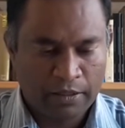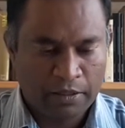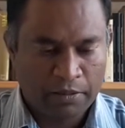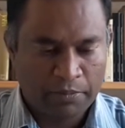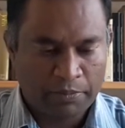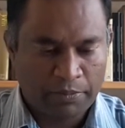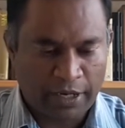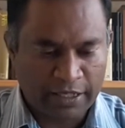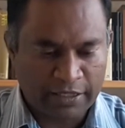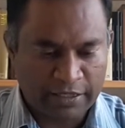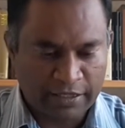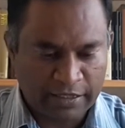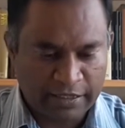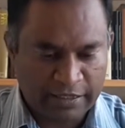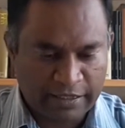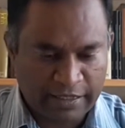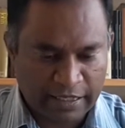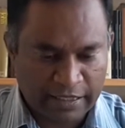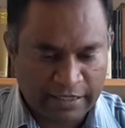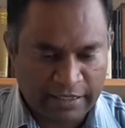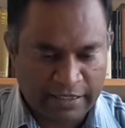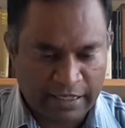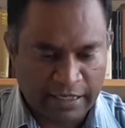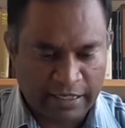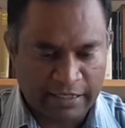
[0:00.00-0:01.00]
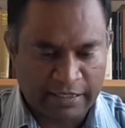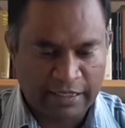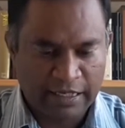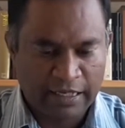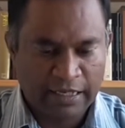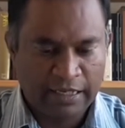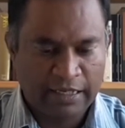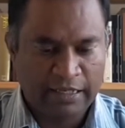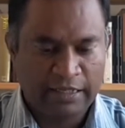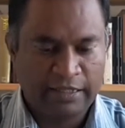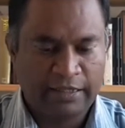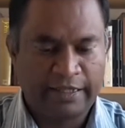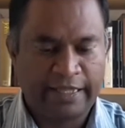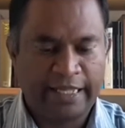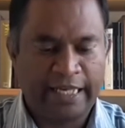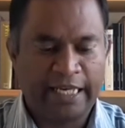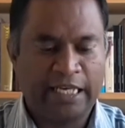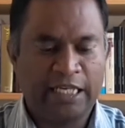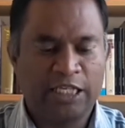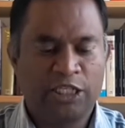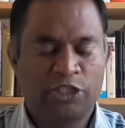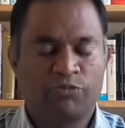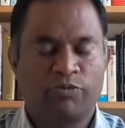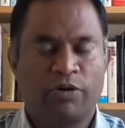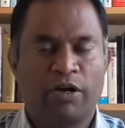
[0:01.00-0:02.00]
Brothers and sisters,
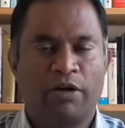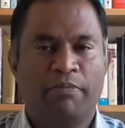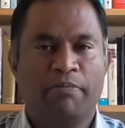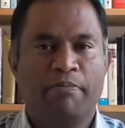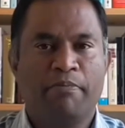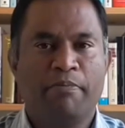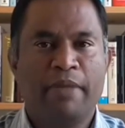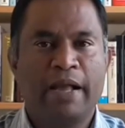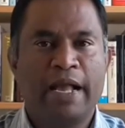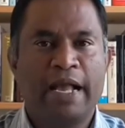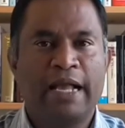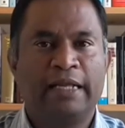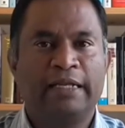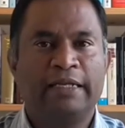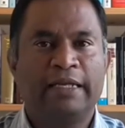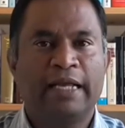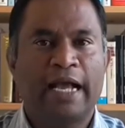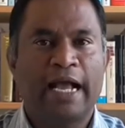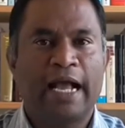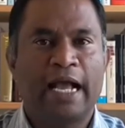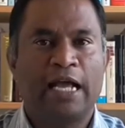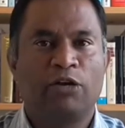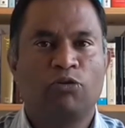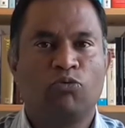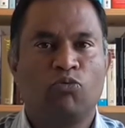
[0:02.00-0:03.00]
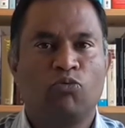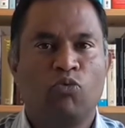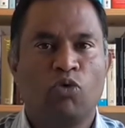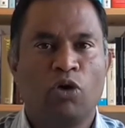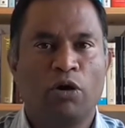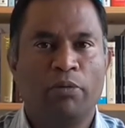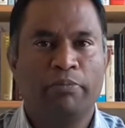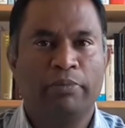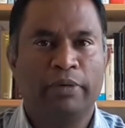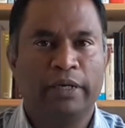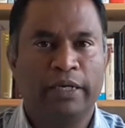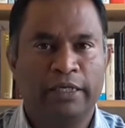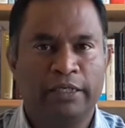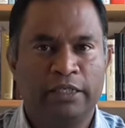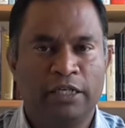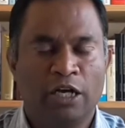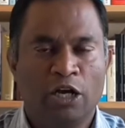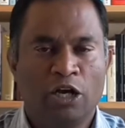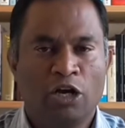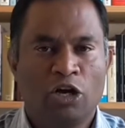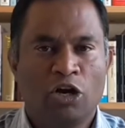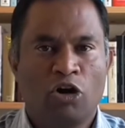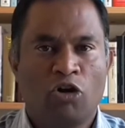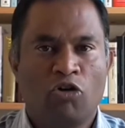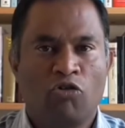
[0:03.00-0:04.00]
these were men and women
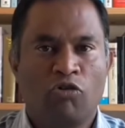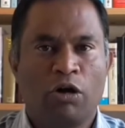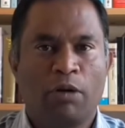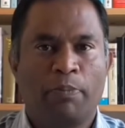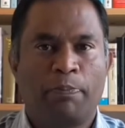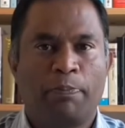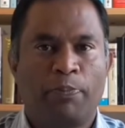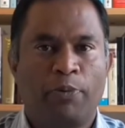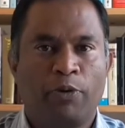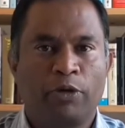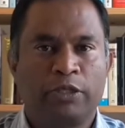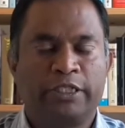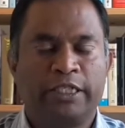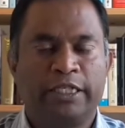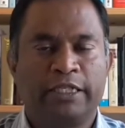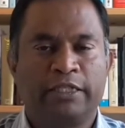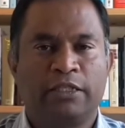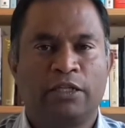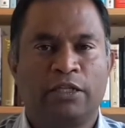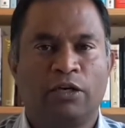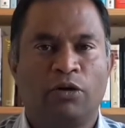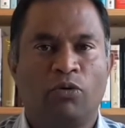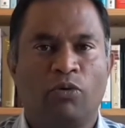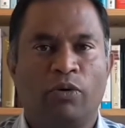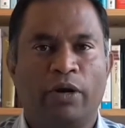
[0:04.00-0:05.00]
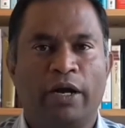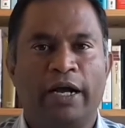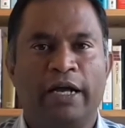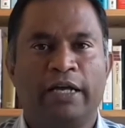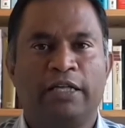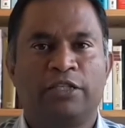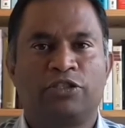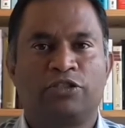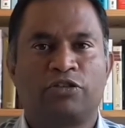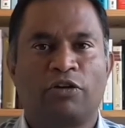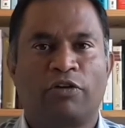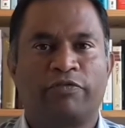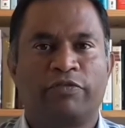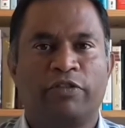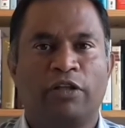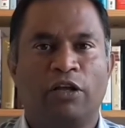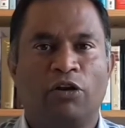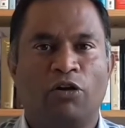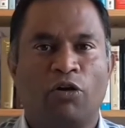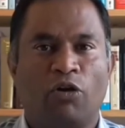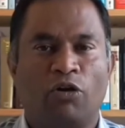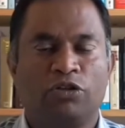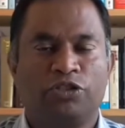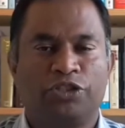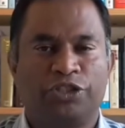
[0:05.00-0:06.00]
who were putting the words of the
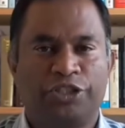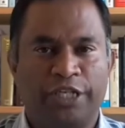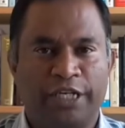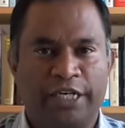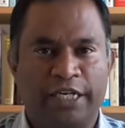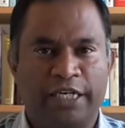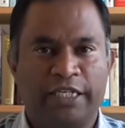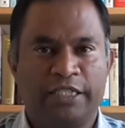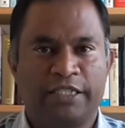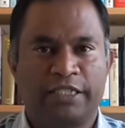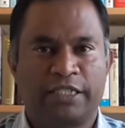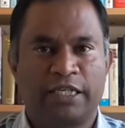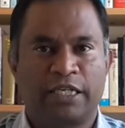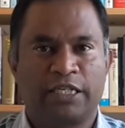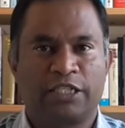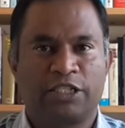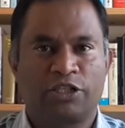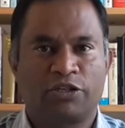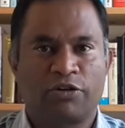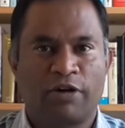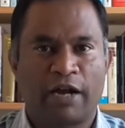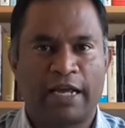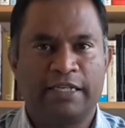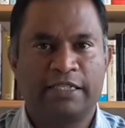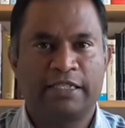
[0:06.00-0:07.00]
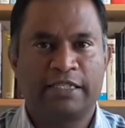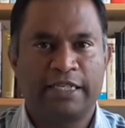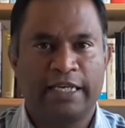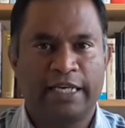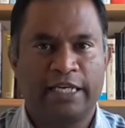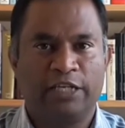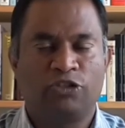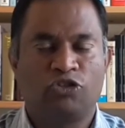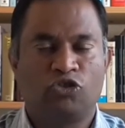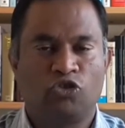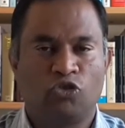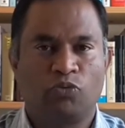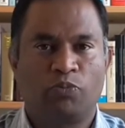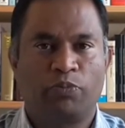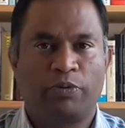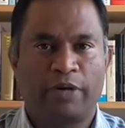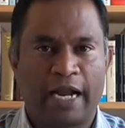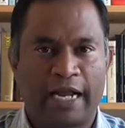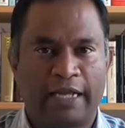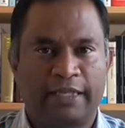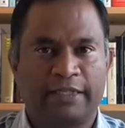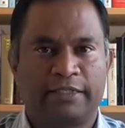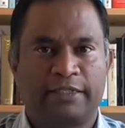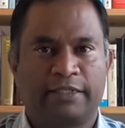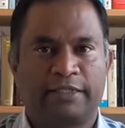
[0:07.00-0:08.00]
Lord Jesus Christ into
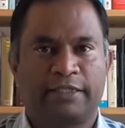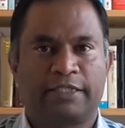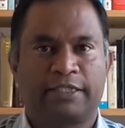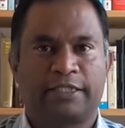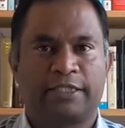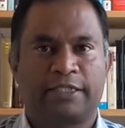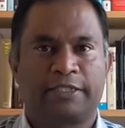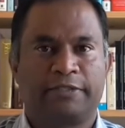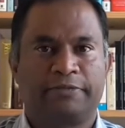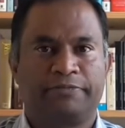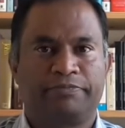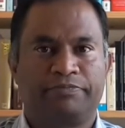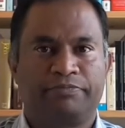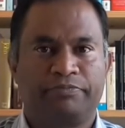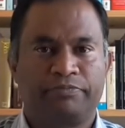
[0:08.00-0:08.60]
practice.